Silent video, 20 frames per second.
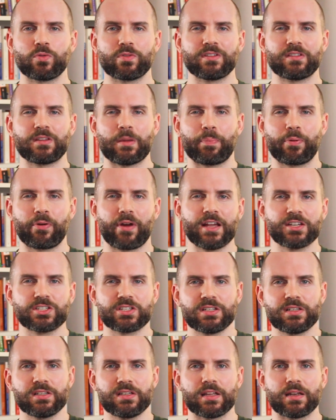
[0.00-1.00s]

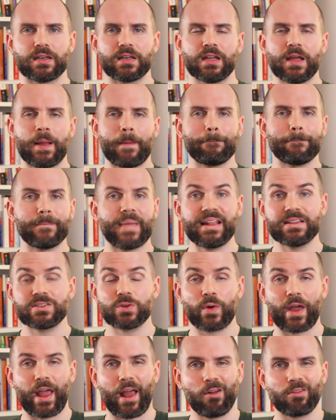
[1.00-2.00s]
depression and
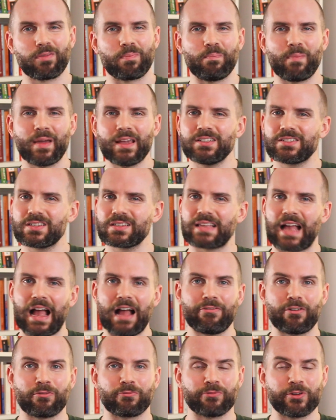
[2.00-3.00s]
mental health might just
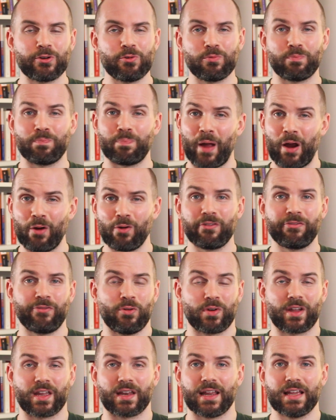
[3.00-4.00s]
have a real powerful
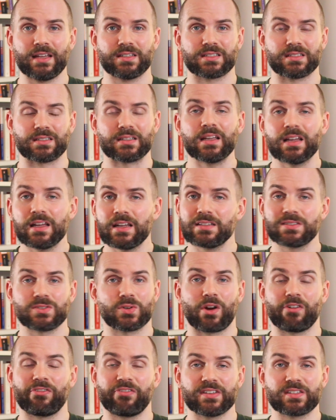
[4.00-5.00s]
connection to
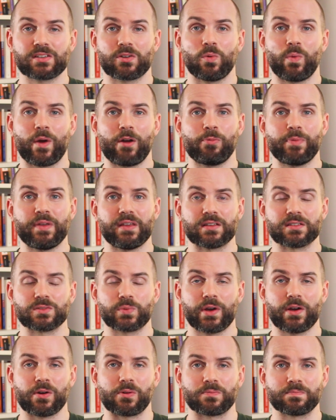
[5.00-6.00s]
our physical well-being as
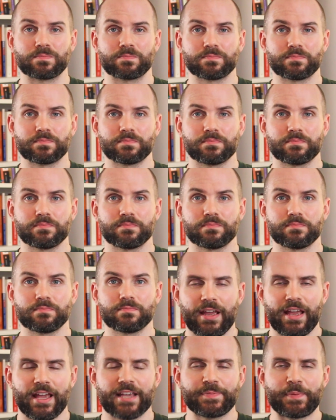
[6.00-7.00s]
well.
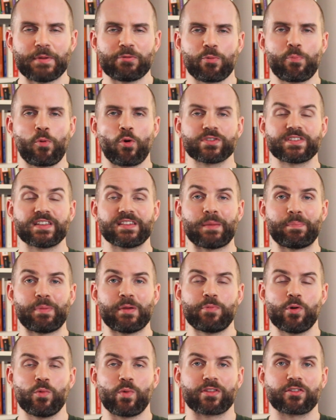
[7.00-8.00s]
It's been reported that
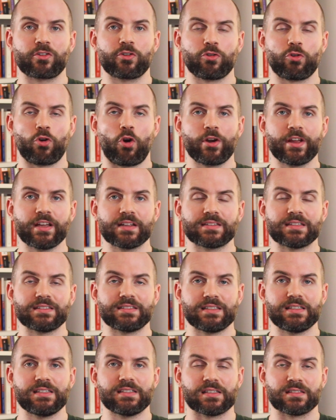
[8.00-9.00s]
people with chronic
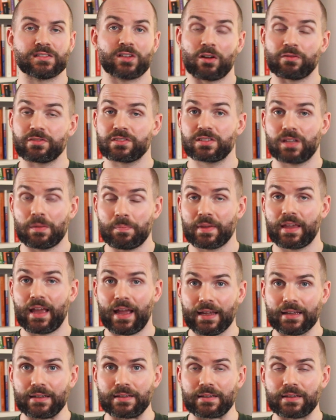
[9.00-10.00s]
diseases of some
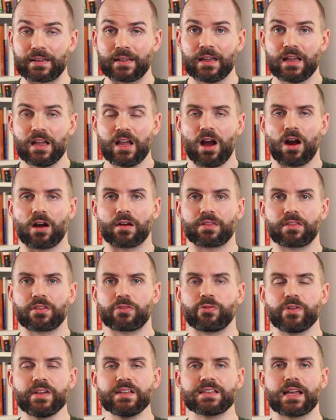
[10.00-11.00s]
kind are
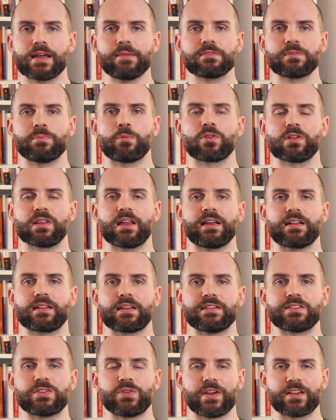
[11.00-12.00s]
3 times more likely
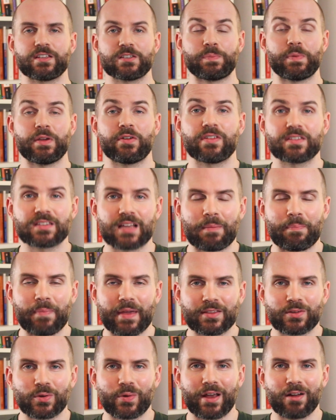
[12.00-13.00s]
to experience a
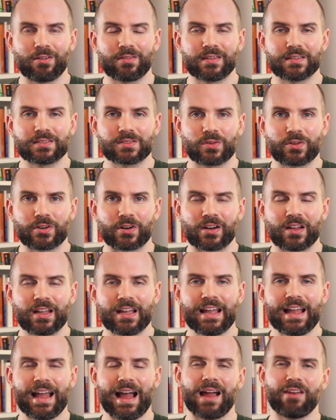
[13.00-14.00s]
mental health disorder.
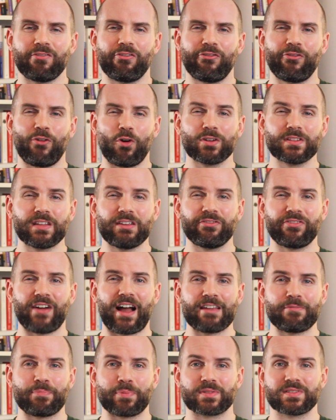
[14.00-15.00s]
And
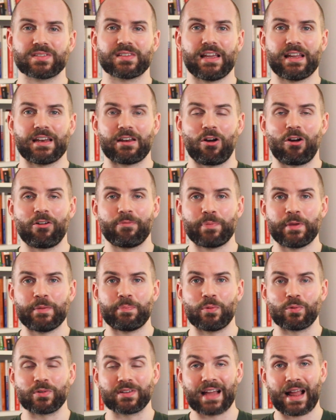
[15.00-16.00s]
45% of
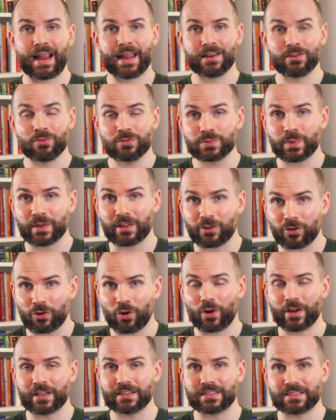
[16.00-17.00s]
people diagnosed with a
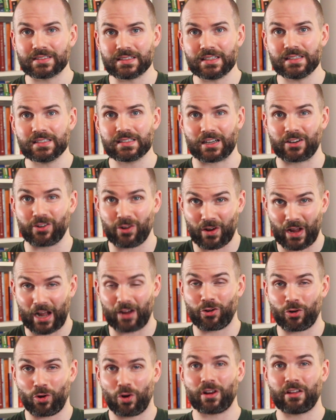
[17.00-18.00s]
chronic disease, a
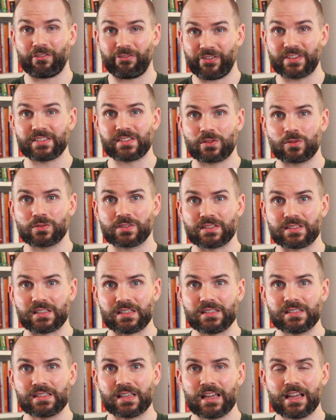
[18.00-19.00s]
chronic physical
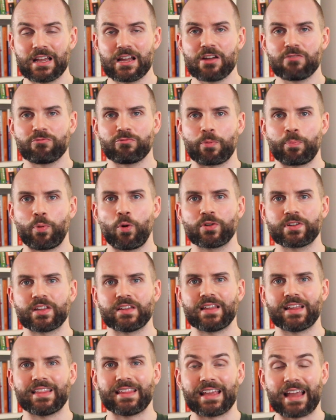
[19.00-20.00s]
disease, reported
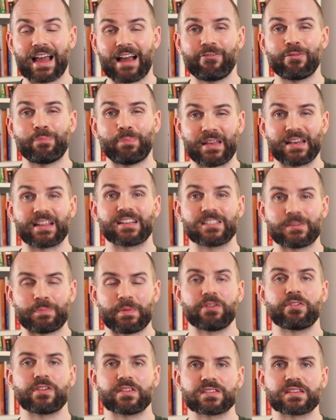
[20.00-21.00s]
that they have been
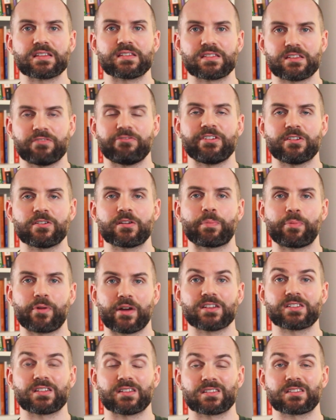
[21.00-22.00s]
experiencing severe
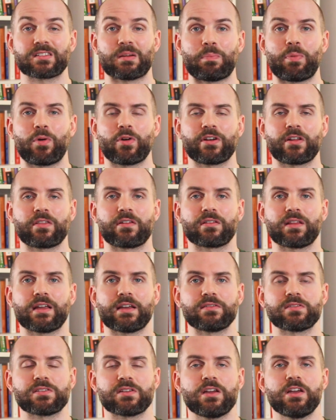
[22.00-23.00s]
depression at some point in their
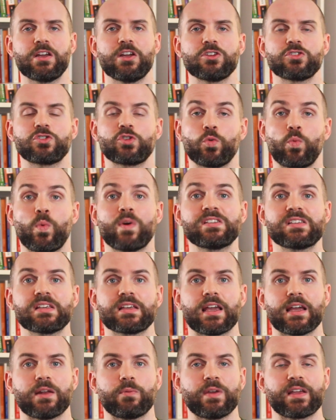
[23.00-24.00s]
lives. So once
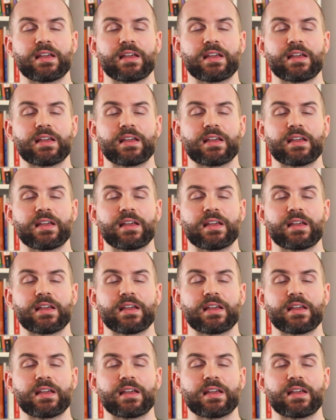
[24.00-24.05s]
again, we